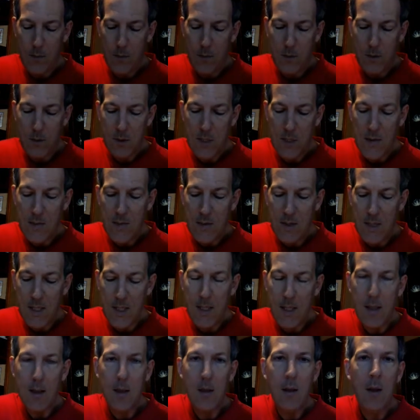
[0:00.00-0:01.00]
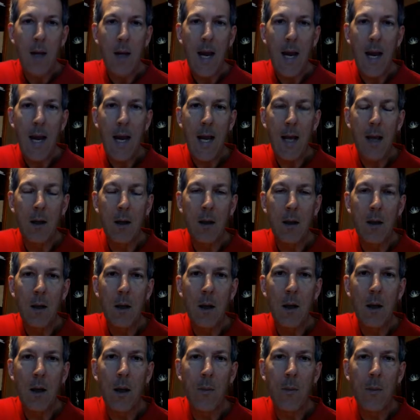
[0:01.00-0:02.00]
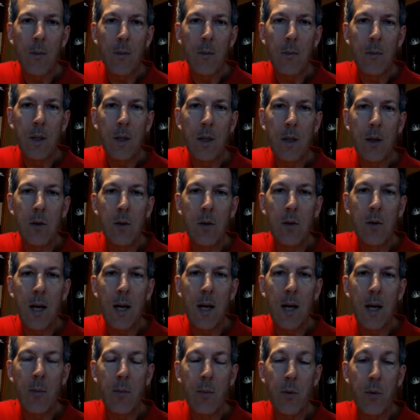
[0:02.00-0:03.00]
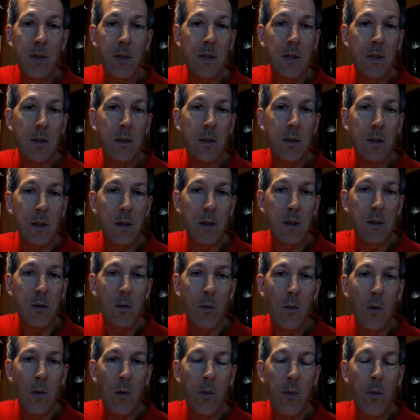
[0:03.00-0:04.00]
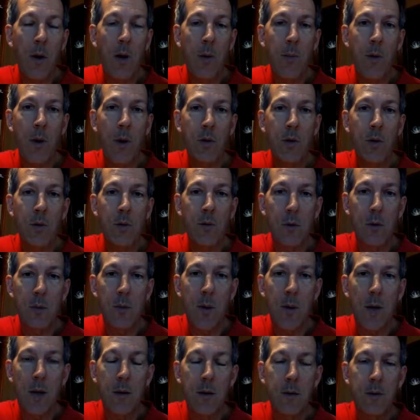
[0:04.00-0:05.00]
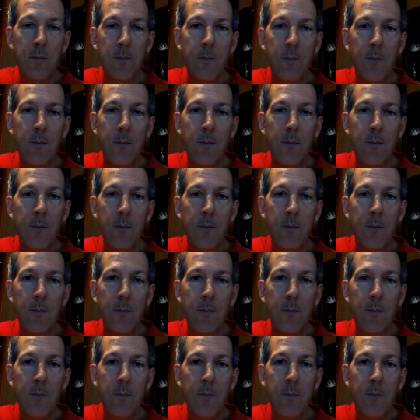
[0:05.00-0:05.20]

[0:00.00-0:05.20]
17 had either a persistent cyst or a partial response.